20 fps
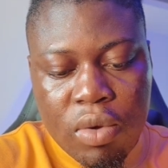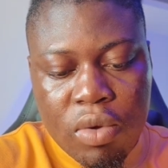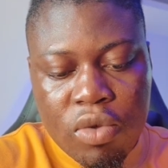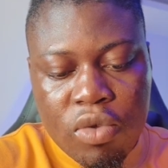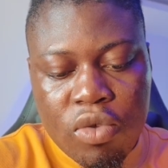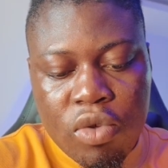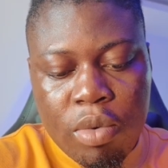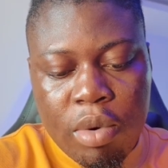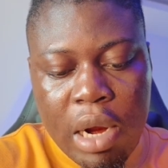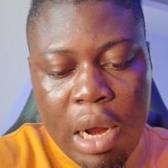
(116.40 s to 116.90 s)

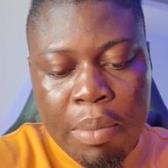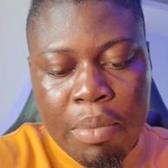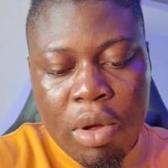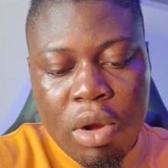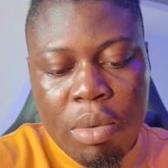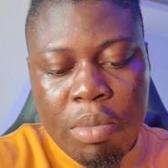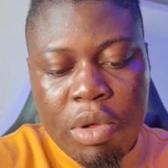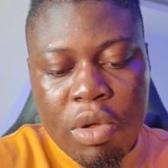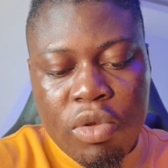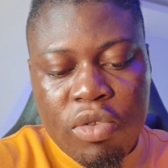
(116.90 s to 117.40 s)
So what I'm
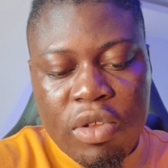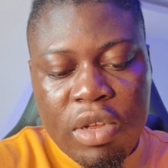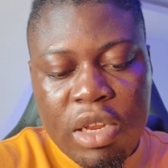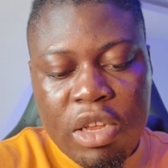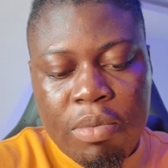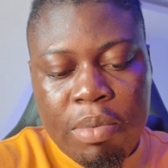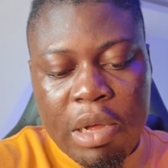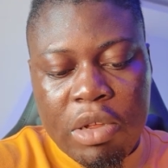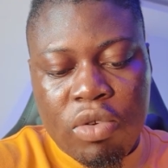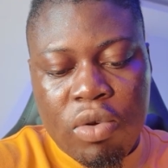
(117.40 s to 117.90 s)
going to be using
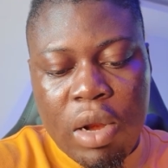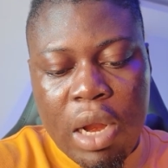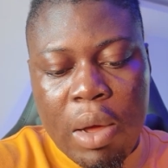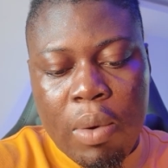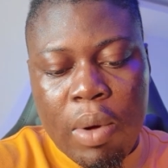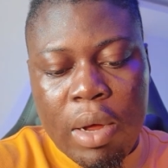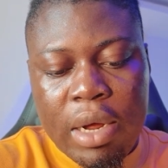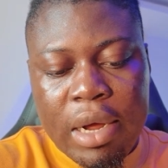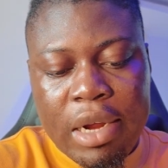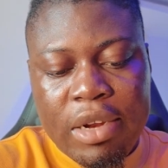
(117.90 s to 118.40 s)
this particular
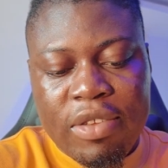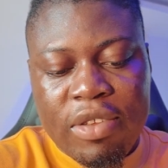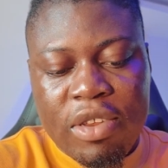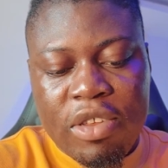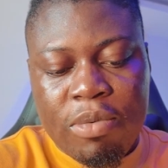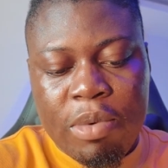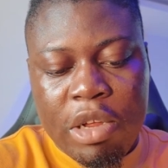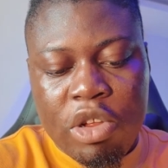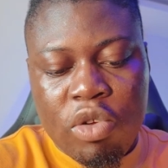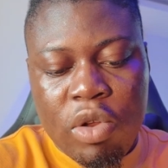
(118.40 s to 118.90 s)
one. Can you see
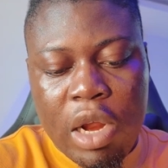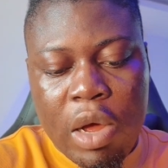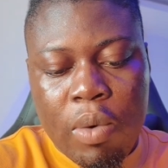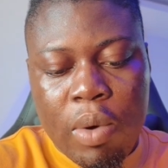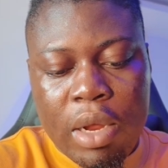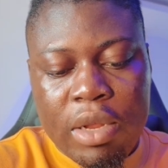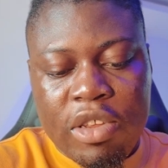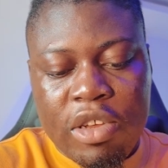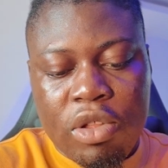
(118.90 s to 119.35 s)
this particular one?